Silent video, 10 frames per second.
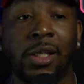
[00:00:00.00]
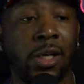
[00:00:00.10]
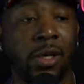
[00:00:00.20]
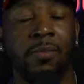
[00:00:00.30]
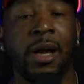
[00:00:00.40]

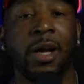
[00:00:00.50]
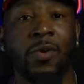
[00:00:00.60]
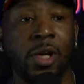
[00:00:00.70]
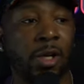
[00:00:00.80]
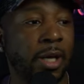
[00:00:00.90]
She come to
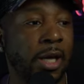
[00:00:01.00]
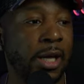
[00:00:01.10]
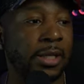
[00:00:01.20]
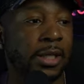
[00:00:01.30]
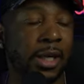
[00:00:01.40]
my crib,
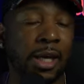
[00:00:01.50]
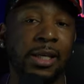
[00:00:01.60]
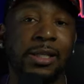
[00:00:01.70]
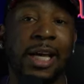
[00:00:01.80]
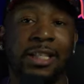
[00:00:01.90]
it's a
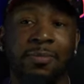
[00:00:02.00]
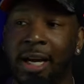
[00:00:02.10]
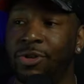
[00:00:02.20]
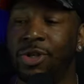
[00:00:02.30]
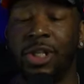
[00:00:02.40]
king
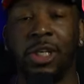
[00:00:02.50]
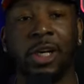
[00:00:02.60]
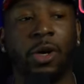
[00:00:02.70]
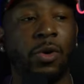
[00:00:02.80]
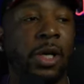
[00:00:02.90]
size mattress.
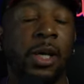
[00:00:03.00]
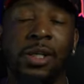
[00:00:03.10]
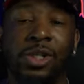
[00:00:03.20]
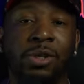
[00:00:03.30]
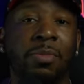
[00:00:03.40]
She get on
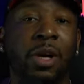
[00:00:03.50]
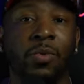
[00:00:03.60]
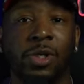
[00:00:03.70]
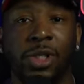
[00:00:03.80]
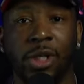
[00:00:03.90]
it, she
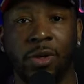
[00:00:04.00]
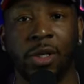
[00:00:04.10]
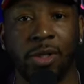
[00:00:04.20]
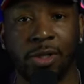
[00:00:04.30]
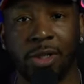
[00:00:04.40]
melt when she
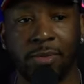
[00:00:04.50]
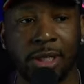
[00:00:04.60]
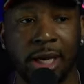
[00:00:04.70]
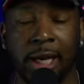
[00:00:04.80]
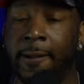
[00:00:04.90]
on it. You see
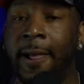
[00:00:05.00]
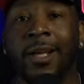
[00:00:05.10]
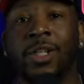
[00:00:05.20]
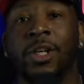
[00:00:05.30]
what I'm saying?